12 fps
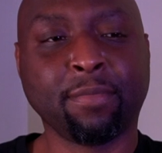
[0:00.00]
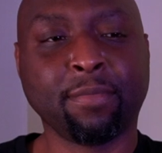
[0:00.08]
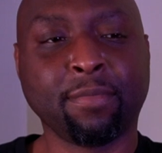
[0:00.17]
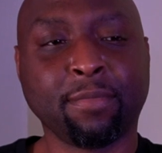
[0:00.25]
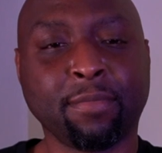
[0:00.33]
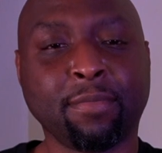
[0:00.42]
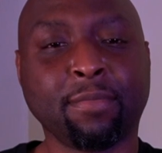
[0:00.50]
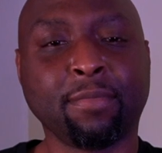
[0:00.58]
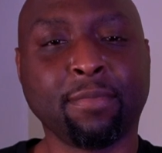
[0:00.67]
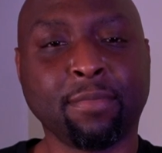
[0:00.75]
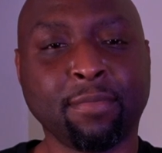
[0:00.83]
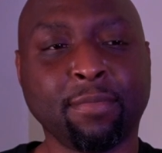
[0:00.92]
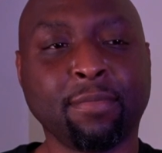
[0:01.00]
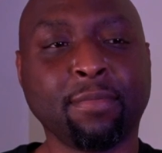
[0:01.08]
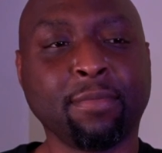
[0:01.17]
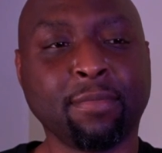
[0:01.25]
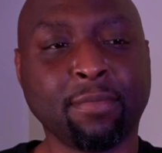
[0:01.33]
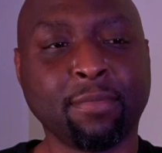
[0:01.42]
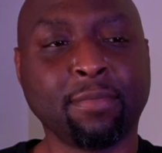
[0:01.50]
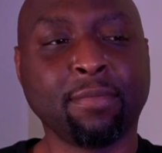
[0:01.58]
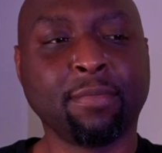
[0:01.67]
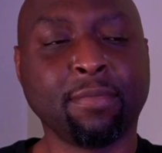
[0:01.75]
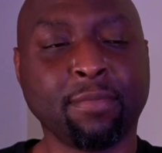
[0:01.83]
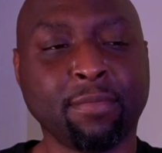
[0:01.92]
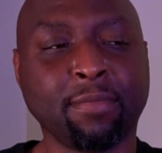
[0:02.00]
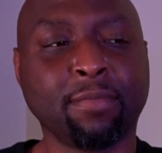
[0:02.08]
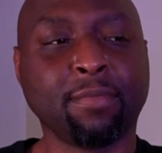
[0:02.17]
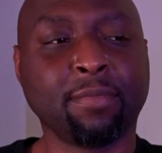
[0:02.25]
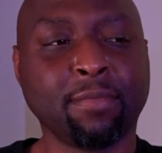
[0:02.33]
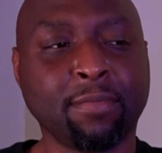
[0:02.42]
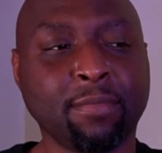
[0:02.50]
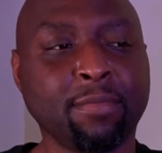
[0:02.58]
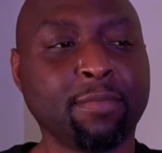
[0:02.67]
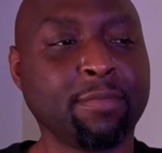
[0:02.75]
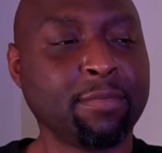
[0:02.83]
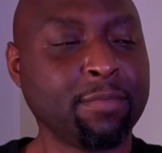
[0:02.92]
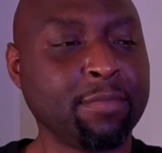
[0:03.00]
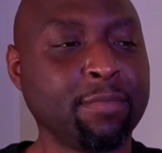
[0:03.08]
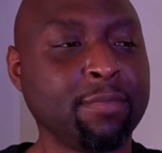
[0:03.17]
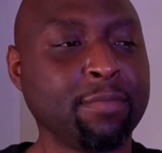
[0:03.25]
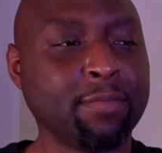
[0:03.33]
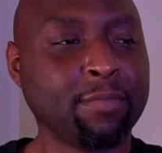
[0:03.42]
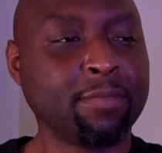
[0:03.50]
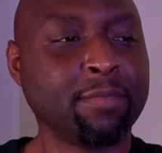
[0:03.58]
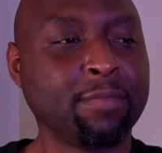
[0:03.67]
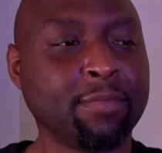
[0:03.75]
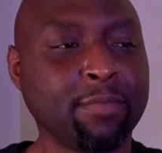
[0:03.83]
This person isn't speaking.